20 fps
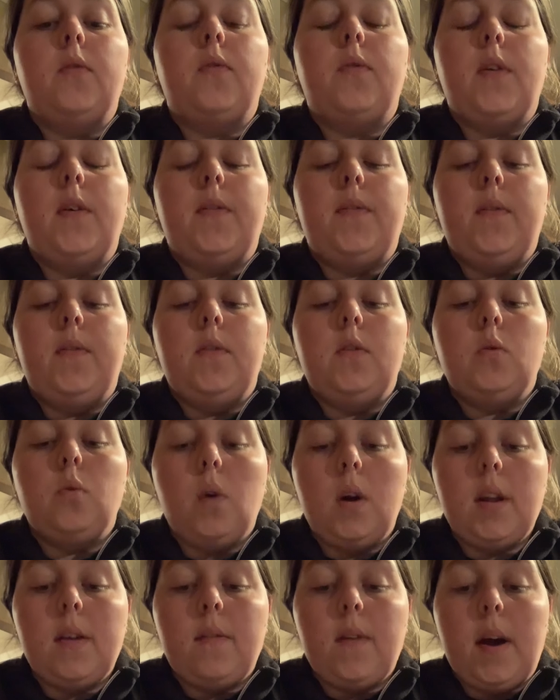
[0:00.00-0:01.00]
for
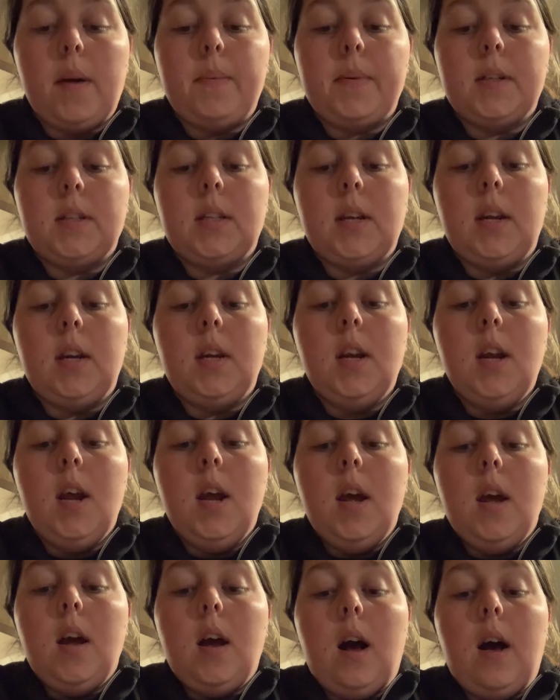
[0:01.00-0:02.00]
25%
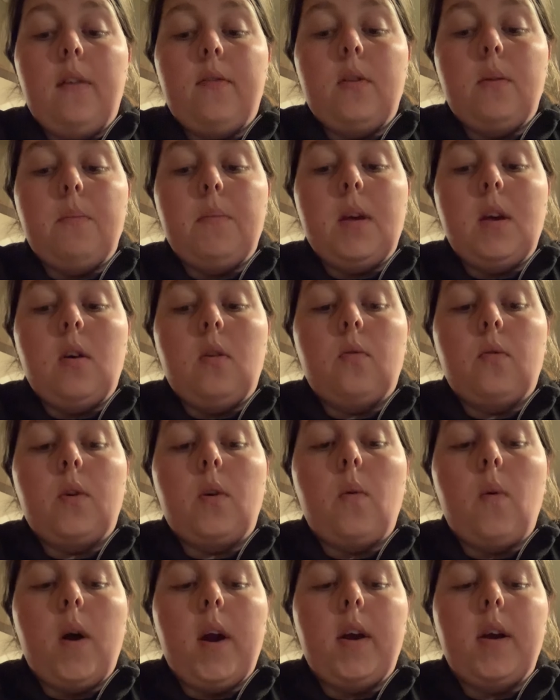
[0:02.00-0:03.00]
of the meal,
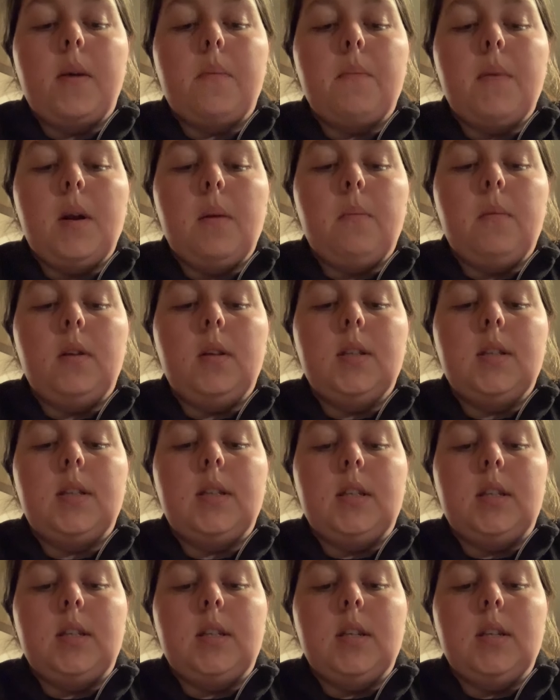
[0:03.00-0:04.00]
requiring minimal
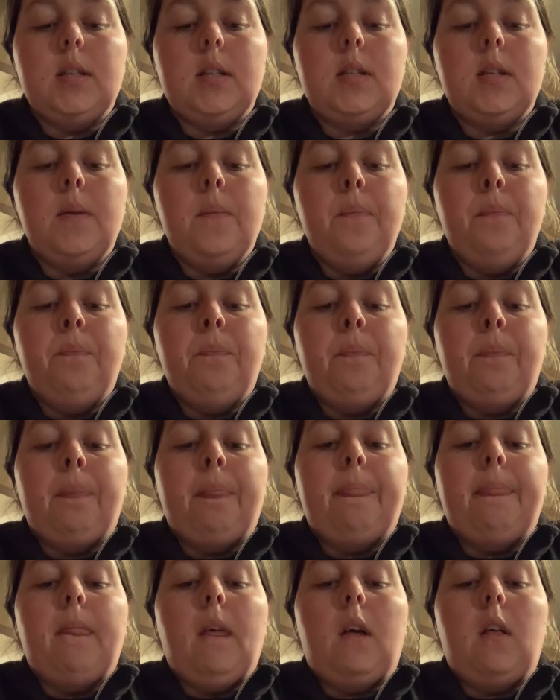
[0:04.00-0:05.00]
assistance.
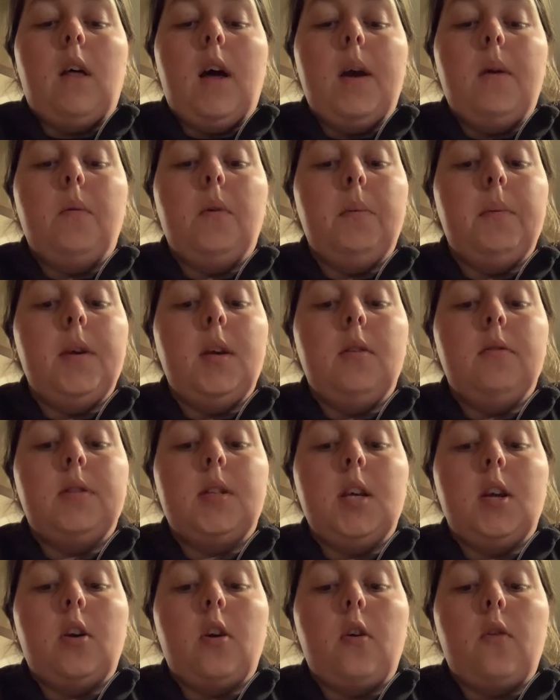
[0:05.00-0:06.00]
The client will be
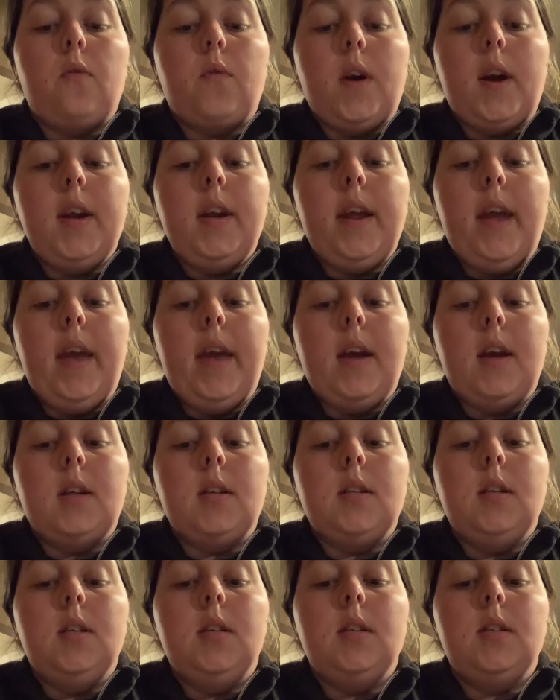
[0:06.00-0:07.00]
using her right
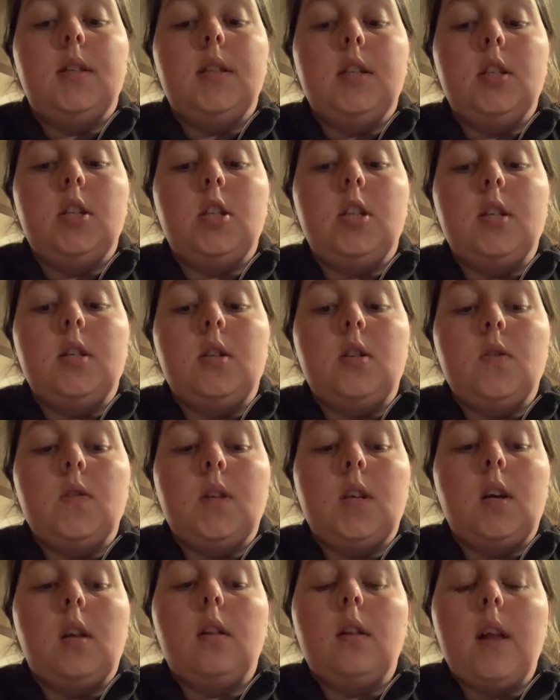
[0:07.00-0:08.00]
hand since she is
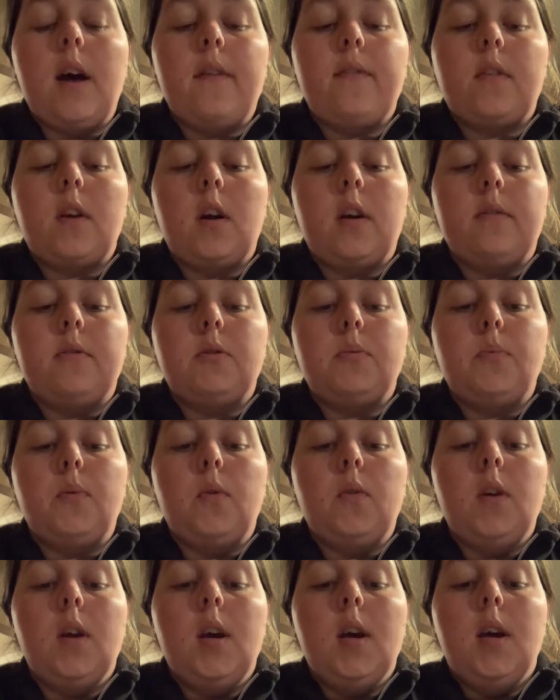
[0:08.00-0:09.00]
using a left curved
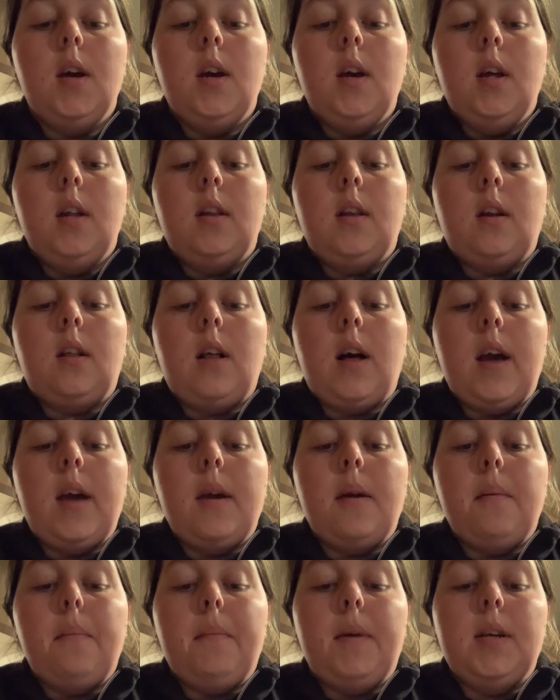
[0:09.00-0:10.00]
spoon. The
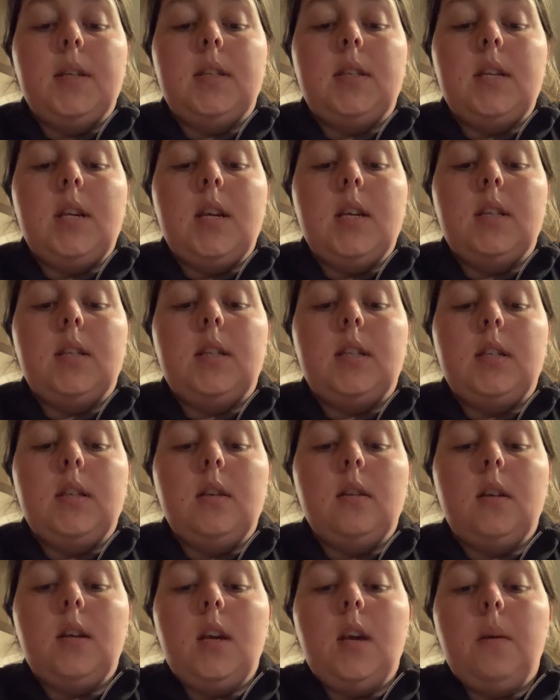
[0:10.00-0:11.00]
client must
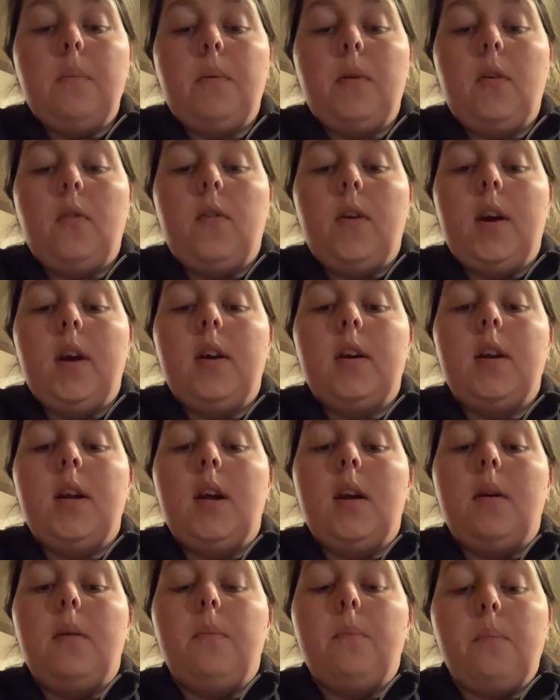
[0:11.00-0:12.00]
still eat
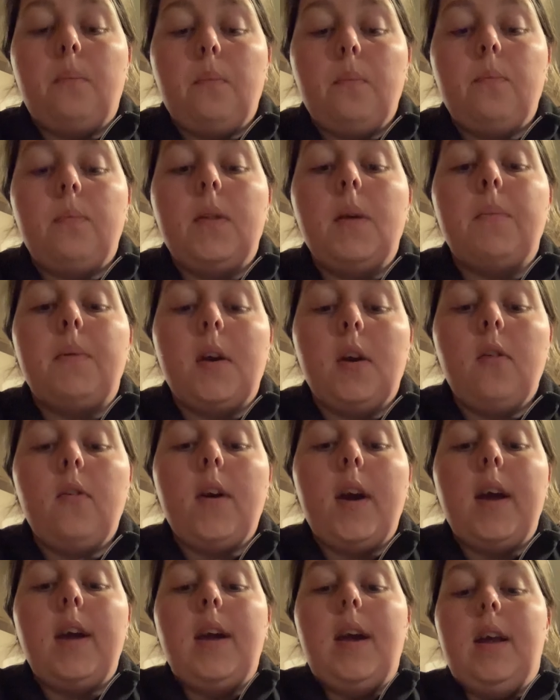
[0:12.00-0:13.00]

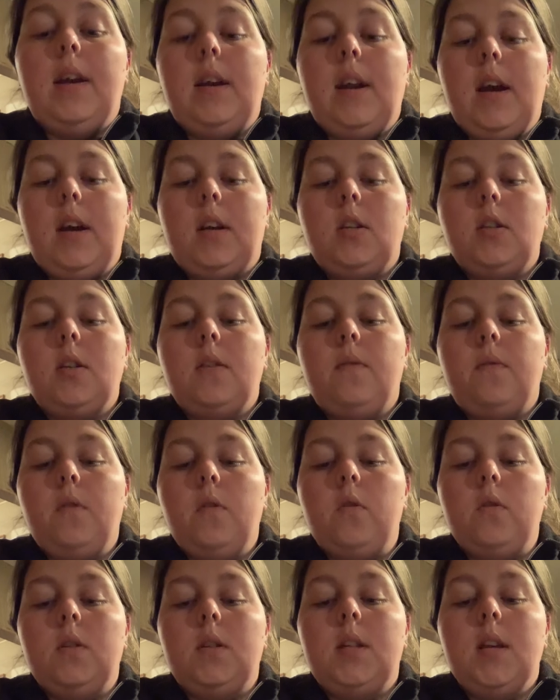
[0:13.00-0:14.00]
puree and nectar
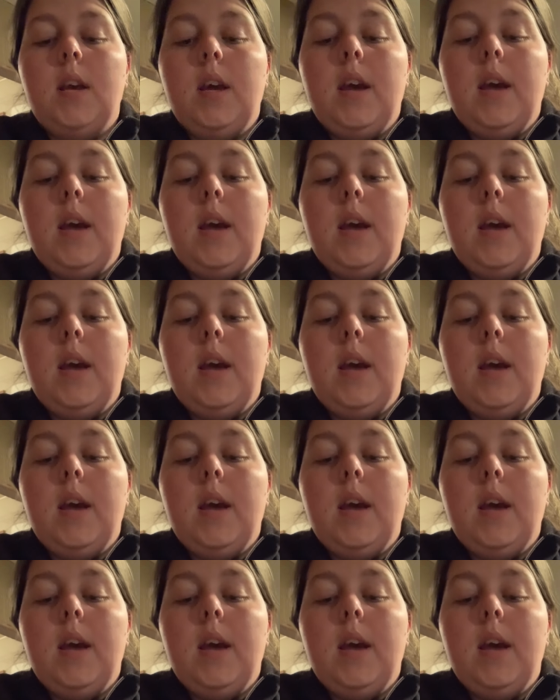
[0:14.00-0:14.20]
foods